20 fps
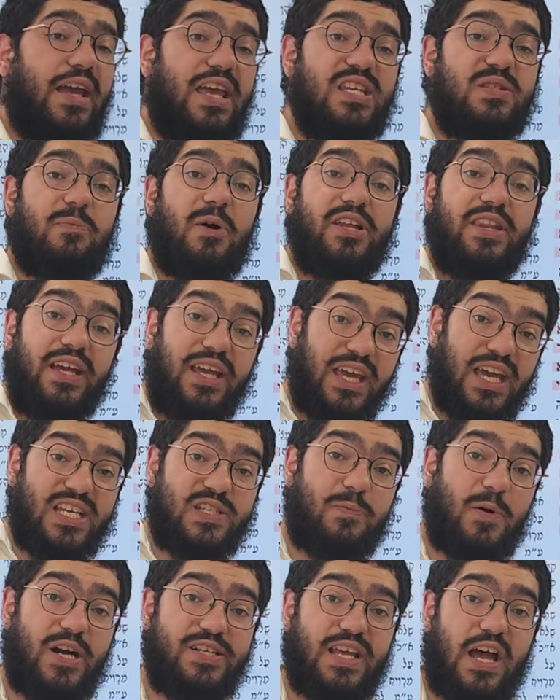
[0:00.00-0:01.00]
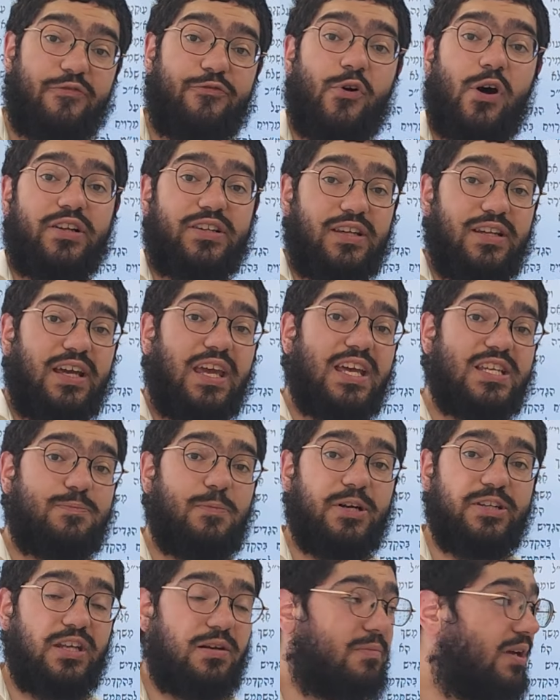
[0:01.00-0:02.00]
gizbar, the gizbar is at fault, and the
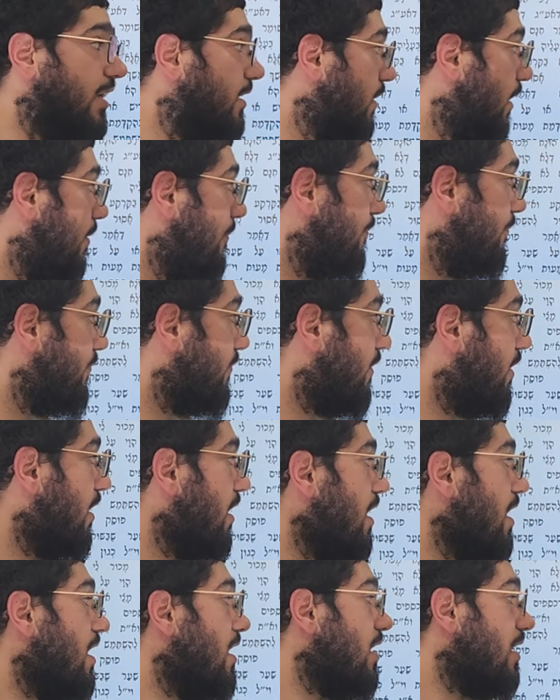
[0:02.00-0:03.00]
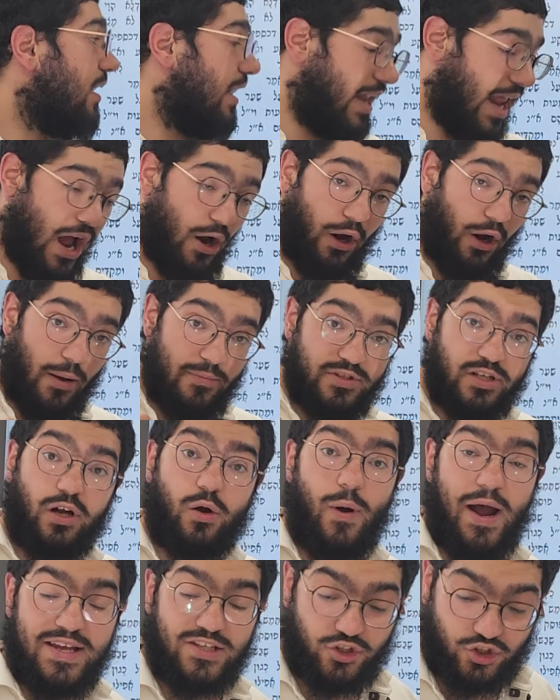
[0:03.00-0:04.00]
gizbar did me'ila. Now comes the
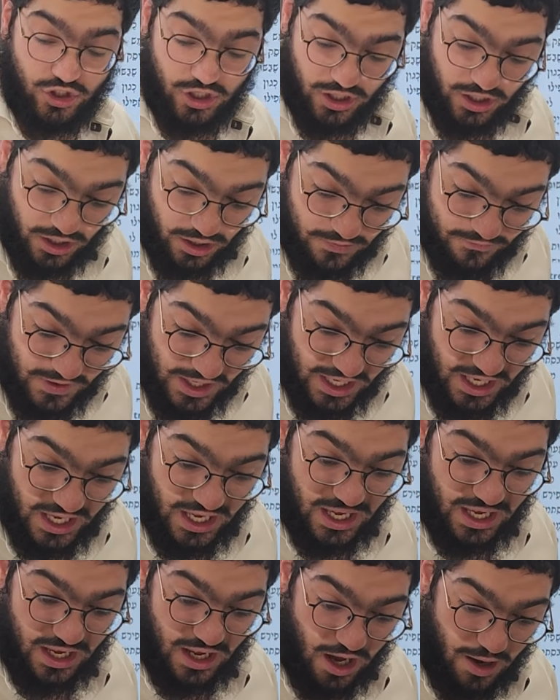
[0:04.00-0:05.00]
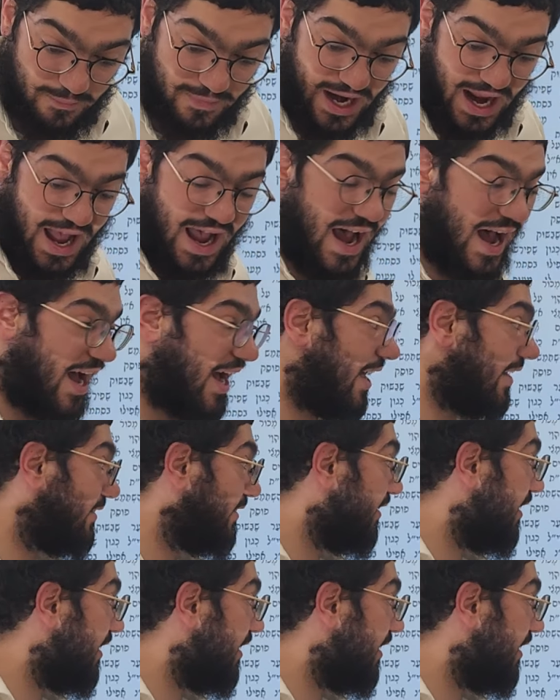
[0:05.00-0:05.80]
question, V'i amrat,